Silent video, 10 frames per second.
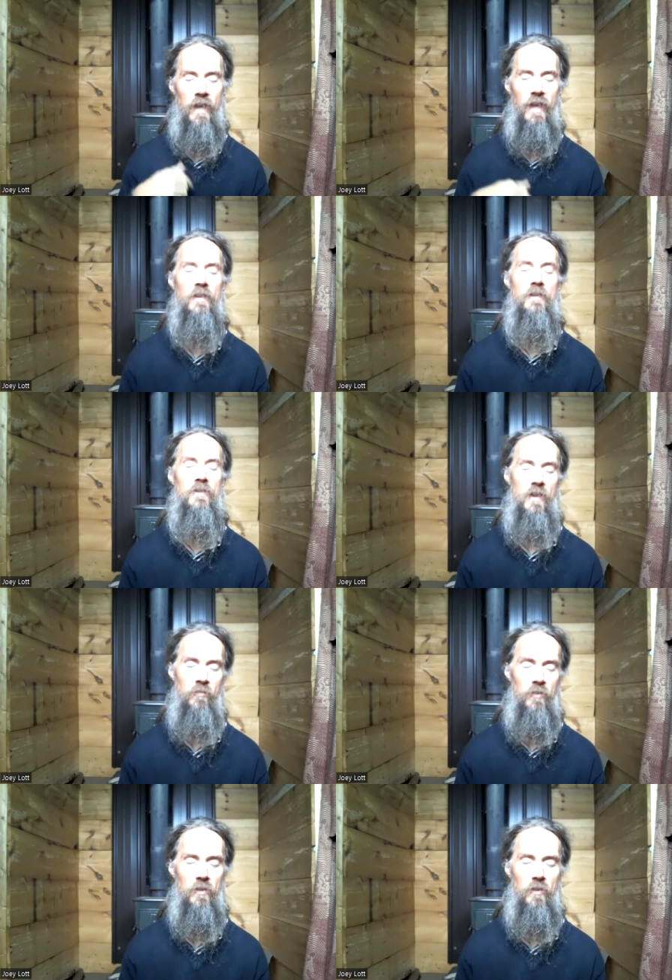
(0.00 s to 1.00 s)
can
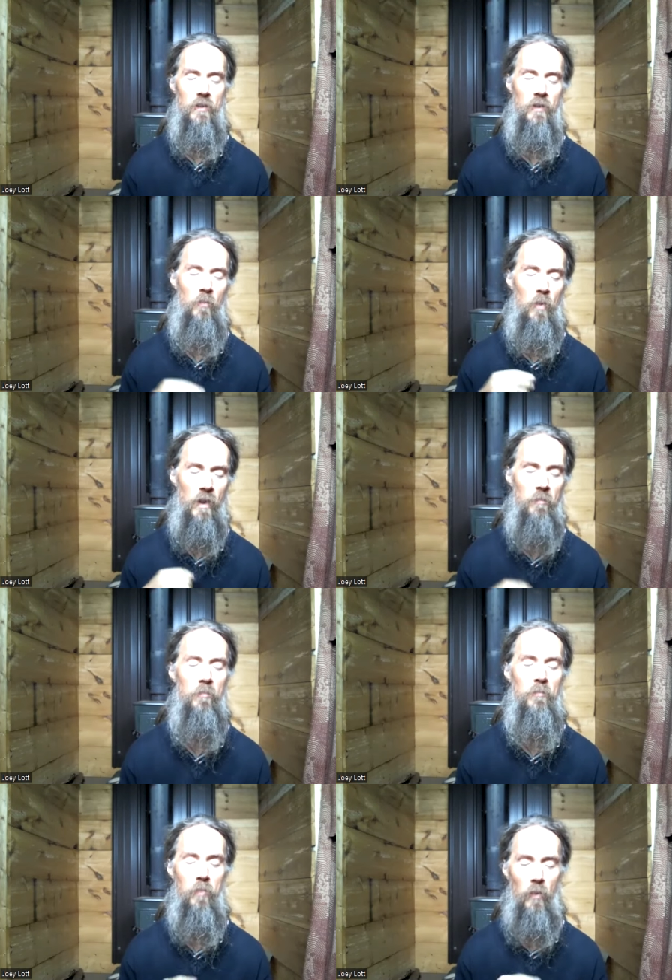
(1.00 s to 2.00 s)
discover and what
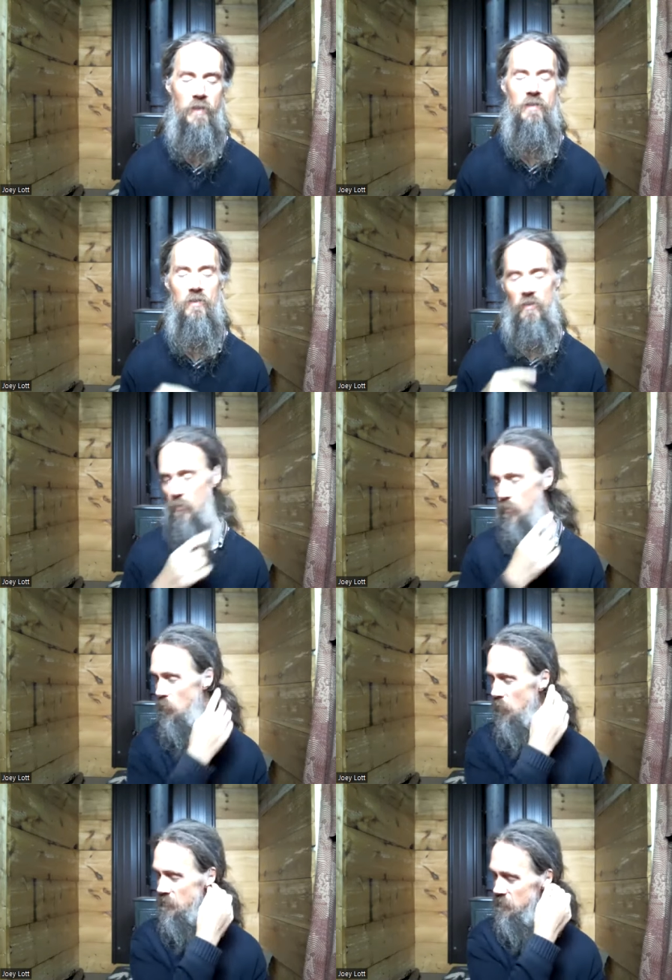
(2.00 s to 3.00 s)
I'm pointing to
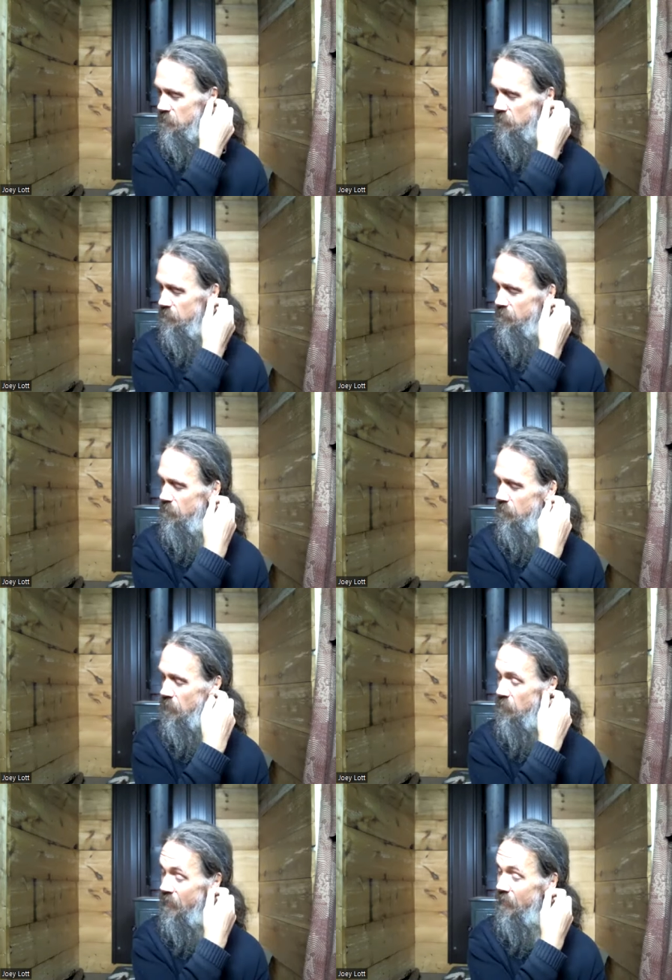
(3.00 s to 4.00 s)
and what's
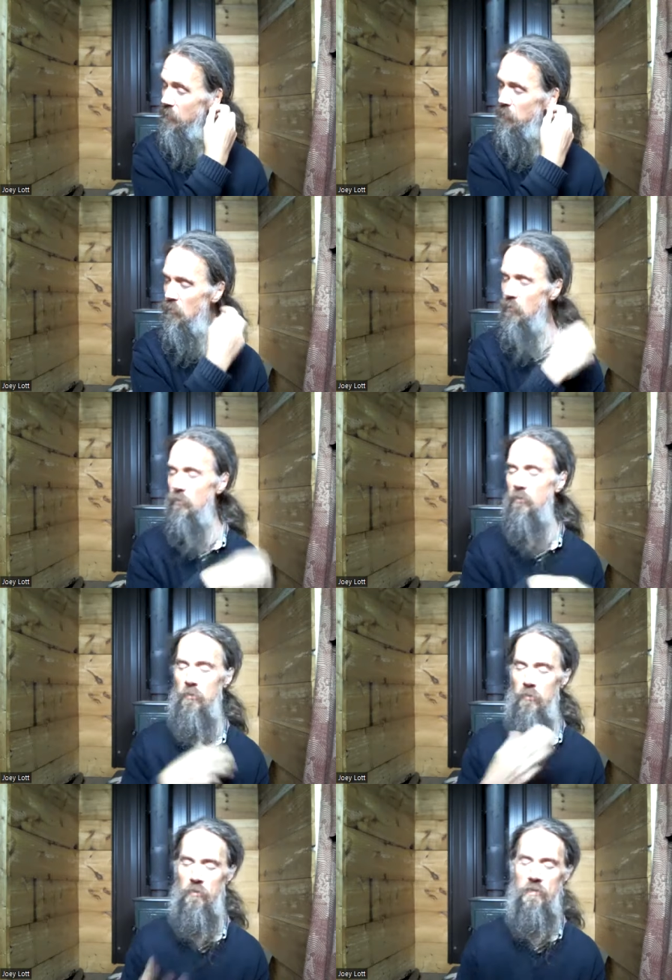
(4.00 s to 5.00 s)
available
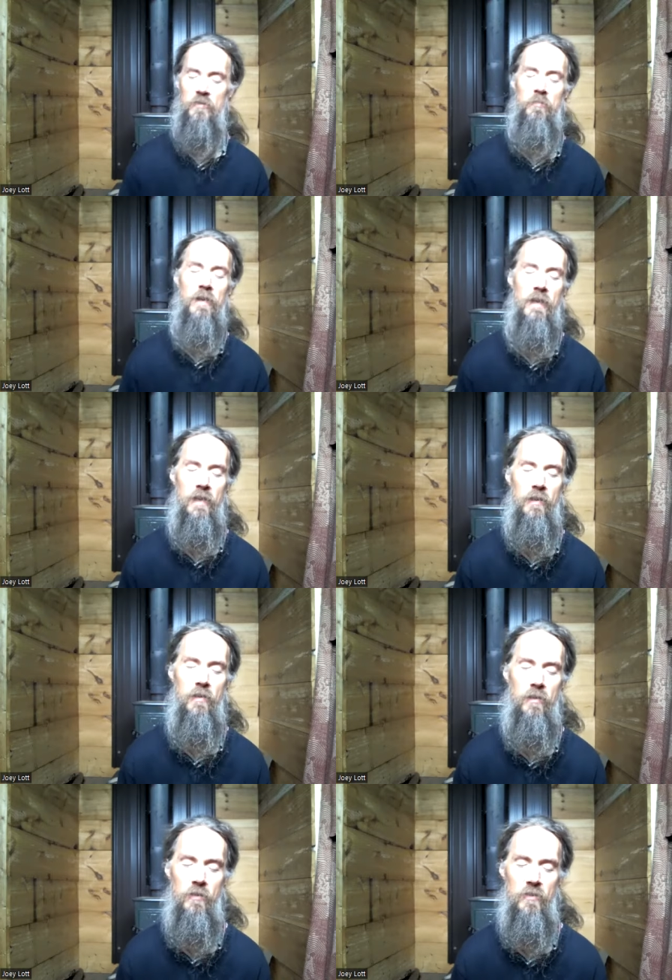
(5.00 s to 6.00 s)
through this
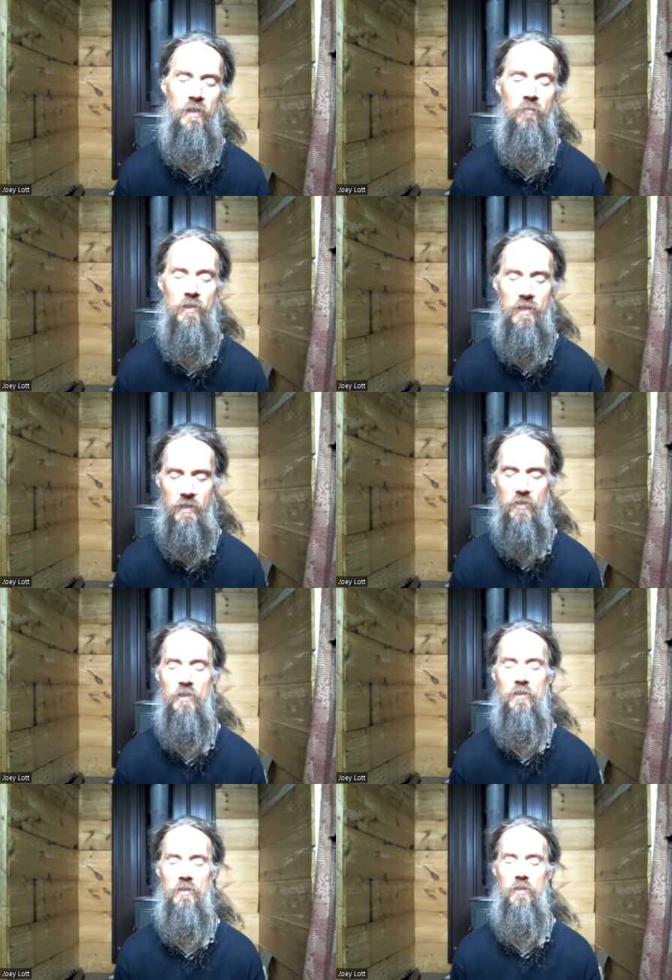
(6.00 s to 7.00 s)
meeting is an
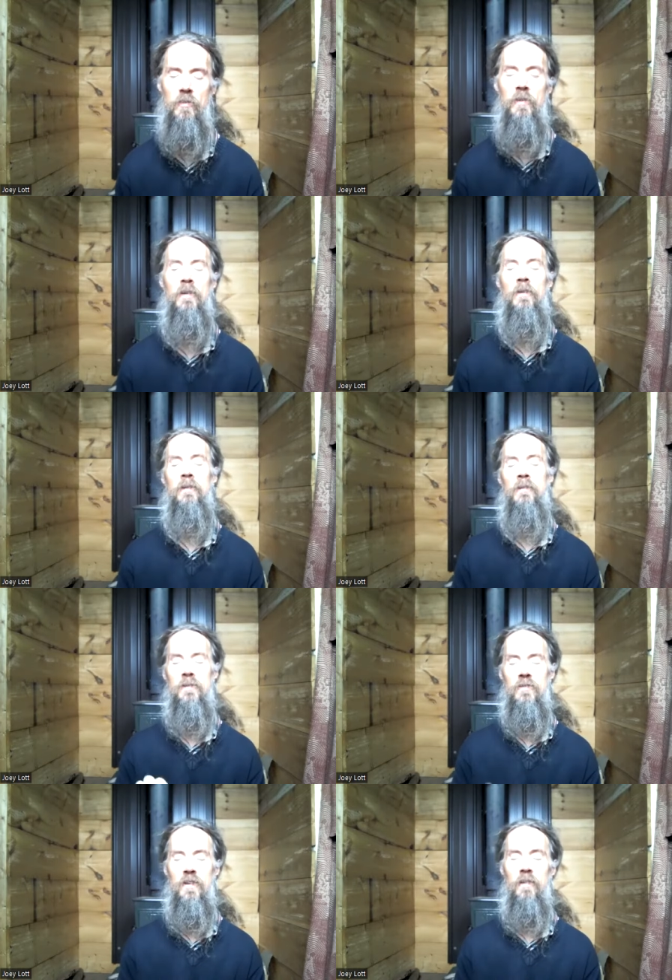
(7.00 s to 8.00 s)
invitation to
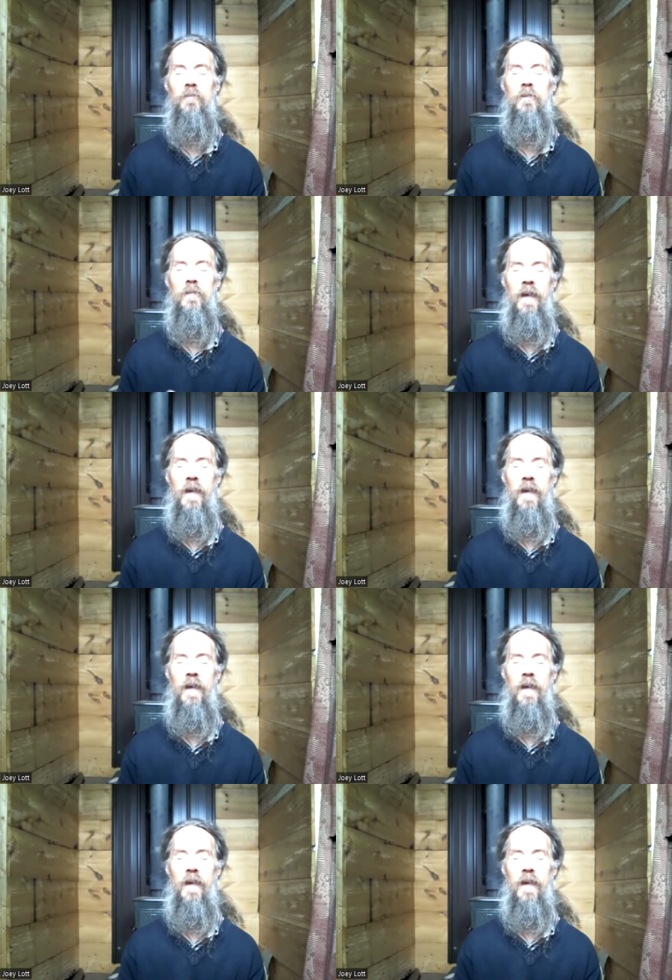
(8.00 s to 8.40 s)
discover